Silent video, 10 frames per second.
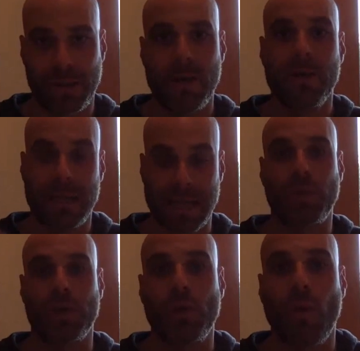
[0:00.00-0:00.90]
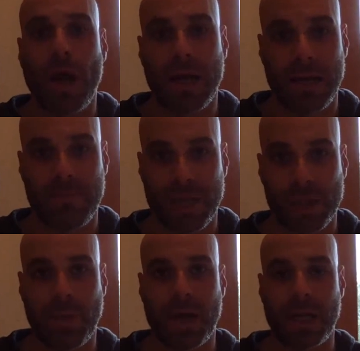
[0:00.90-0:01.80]
And that's what you want in
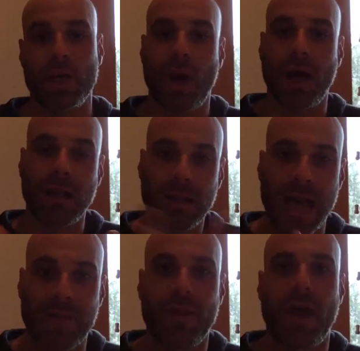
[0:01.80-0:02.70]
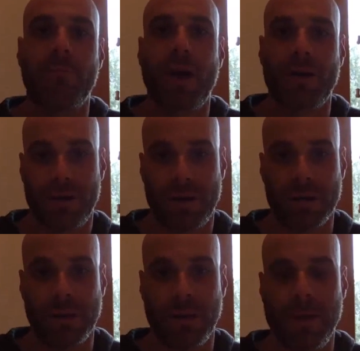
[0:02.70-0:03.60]
Beachbody. You want lifelong partners.
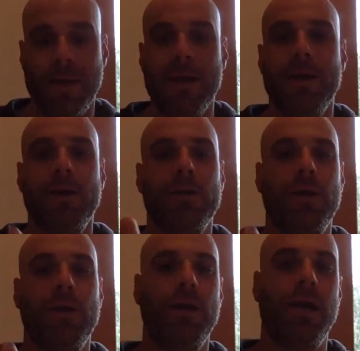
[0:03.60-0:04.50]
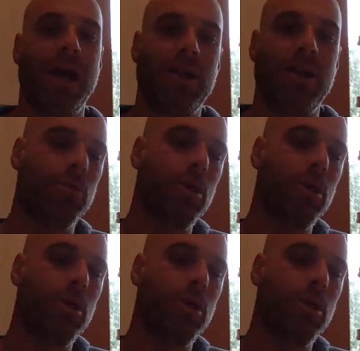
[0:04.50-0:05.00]
Hananu,